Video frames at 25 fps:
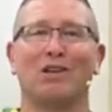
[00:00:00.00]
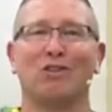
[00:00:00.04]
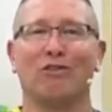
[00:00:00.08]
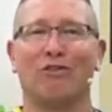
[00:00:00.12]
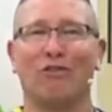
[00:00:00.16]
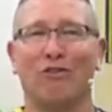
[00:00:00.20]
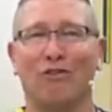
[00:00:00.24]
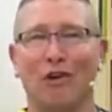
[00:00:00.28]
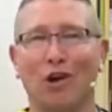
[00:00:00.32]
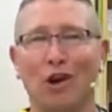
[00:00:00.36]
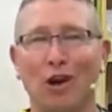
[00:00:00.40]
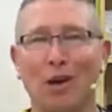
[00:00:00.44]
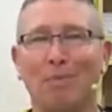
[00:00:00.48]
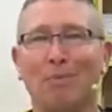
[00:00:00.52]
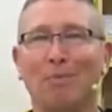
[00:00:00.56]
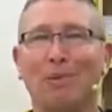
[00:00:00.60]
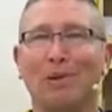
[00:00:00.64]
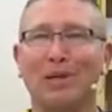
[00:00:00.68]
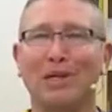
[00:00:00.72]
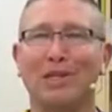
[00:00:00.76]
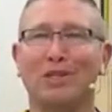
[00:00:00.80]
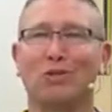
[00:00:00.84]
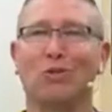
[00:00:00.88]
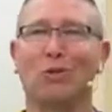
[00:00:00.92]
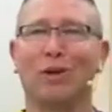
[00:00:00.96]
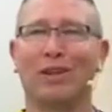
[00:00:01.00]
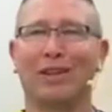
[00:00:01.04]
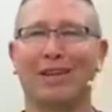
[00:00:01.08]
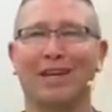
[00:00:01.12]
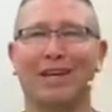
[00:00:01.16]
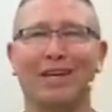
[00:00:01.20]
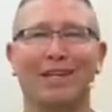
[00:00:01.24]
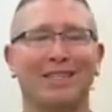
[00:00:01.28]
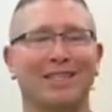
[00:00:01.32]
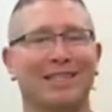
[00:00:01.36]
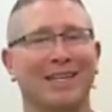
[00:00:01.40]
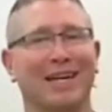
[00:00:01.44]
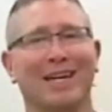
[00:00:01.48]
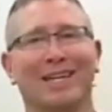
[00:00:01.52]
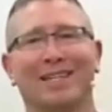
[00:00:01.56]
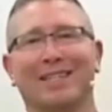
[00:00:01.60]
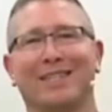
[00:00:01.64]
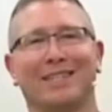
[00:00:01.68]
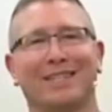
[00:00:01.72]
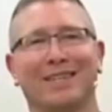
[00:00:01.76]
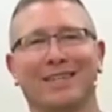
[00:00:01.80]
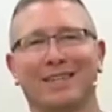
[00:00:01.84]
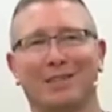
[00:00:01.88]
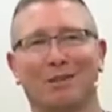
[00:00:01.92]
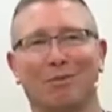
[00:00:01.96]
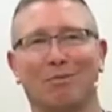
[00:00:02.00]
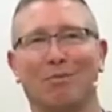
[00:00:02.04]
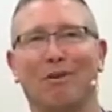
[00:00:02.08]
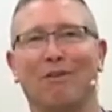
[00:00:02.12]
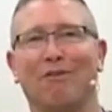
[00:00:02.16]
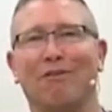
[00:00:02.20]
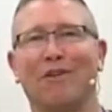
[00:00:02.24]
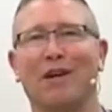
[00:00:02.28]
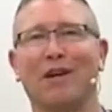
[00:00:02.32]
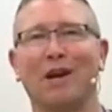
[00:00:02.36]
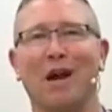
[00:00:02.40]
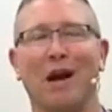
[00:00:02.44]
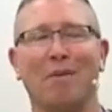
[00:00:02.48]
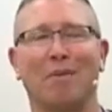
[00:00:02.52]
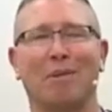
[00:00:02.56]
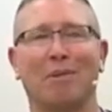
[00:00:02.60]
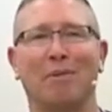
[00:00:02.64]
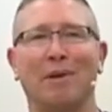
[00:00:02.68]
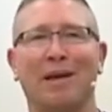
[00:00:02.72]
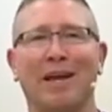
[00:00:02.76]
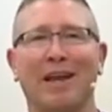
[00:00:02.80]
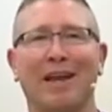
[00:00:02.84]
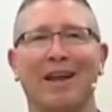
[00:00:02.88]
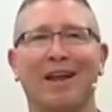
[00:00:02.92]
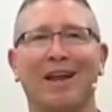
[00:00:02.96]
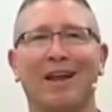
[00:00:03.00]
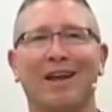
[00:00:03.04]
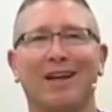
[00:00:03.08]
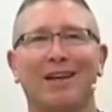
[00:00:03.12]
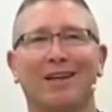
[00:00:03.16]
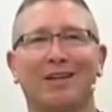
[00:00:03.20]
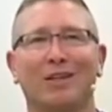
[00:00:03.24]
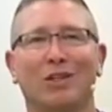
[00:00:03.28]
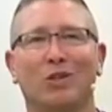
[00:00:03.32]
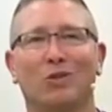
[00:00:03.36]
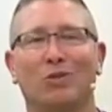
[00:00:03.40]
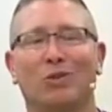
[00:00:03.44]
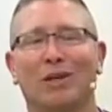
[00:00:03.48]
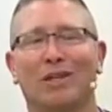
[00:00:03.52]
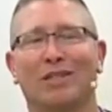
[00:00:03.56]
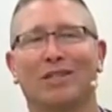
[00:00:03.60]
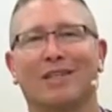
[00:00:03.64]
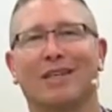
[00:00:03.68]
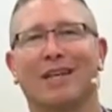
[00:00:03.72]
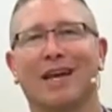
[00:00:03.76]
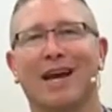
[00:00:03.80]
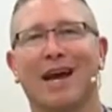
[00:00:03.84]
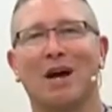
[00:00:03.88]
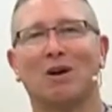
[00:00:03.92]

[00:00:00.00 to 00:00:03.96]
Very pleased with it. He said it's a perfect complement to the rest of the